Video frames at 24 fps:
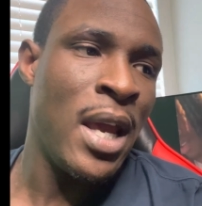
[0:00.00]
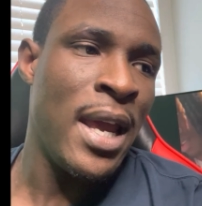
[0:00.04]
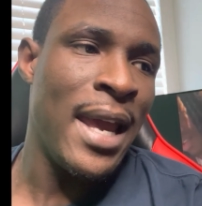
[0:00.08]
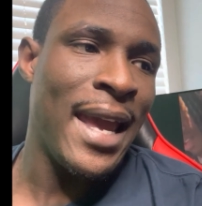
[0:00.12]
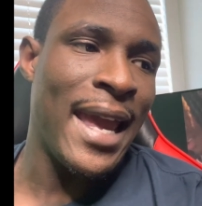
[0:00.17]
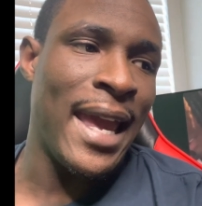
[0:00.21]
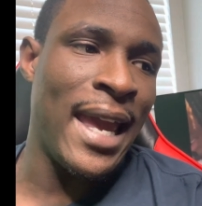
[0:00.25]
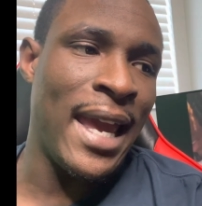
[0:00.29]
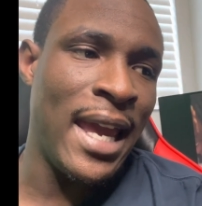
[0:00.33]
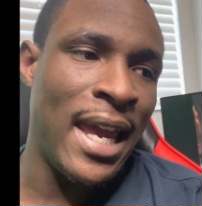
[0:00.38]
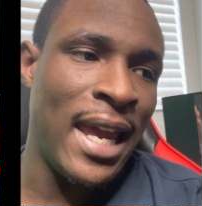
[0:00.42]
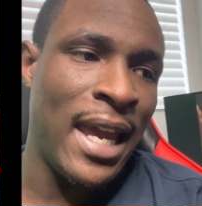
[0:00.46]

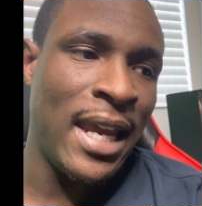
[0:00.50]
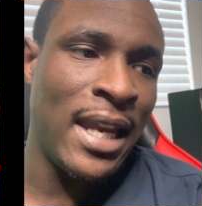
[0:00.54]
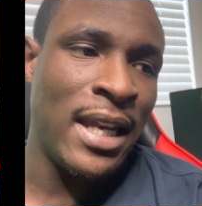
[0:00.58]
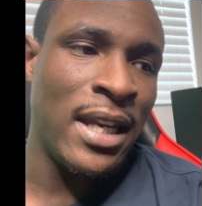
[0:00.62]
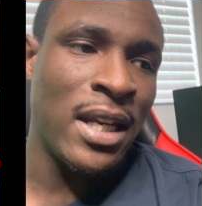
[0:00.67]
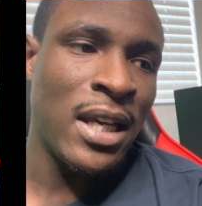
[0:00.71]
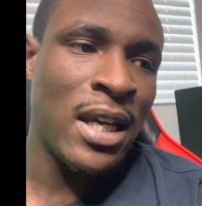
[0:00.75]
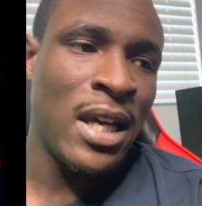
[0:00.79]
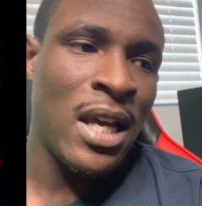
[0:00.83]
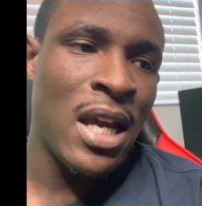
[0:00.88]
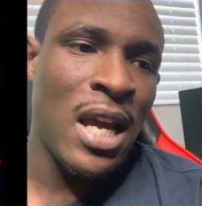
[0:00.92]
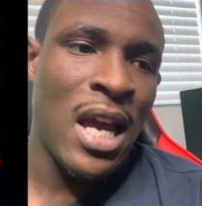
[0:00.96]
And
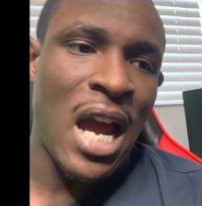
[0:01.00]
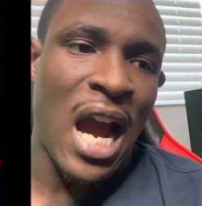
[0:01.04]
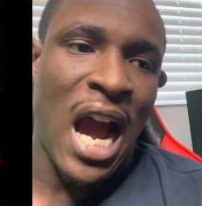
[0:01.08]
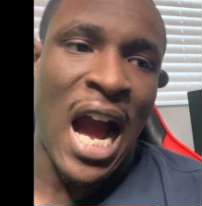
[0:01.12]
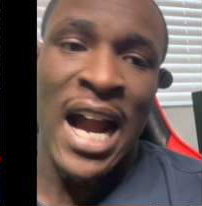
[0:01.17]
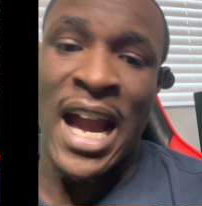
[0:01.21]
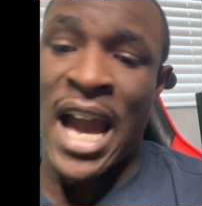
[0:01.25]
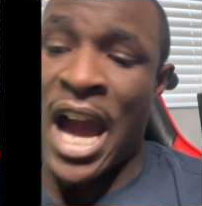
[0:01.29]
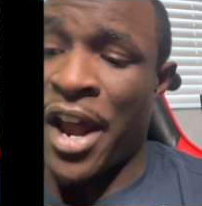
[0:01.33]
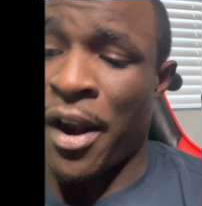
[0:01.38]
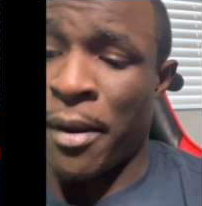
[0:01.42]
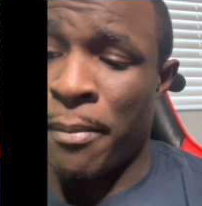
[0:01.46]
I
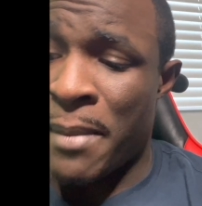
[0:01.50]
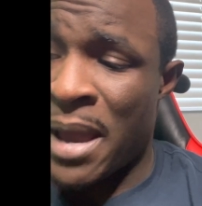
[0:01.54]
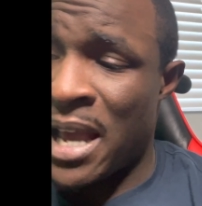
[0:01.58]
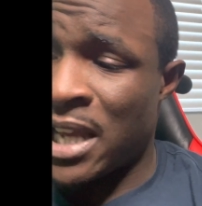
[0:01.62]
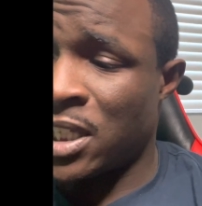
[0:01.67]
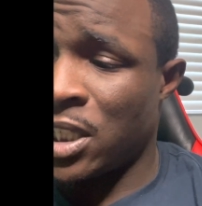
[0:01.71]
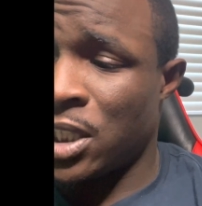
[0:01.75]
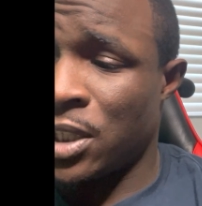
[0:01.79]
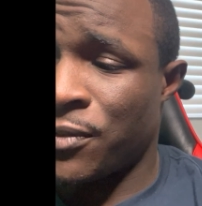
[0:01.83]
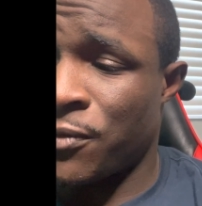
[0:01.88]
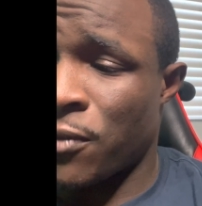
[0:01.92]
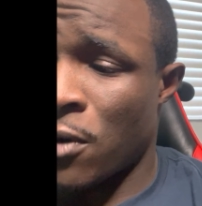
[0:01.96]
got a
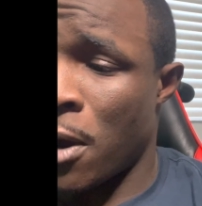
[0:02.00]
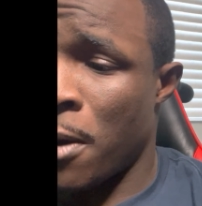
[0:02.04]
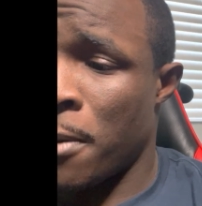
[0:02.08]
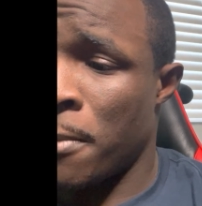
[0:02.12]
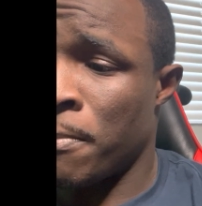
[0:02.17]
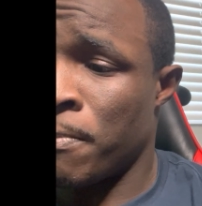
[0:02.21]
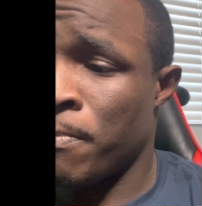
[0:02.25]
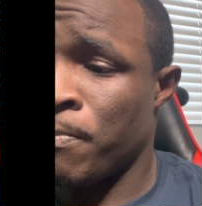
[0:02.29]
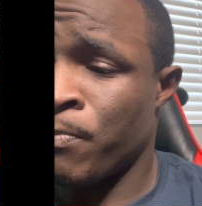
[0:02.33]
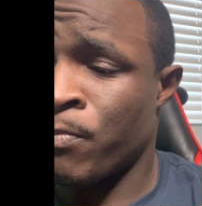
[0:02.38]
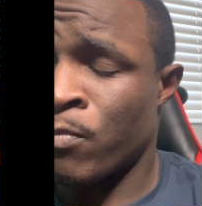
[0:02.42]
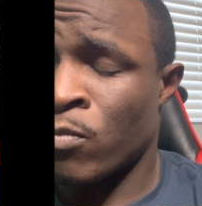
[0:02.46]
message
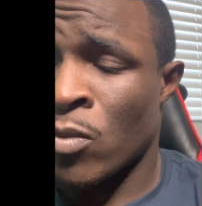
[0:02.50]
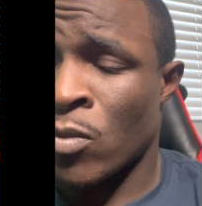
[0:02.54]
from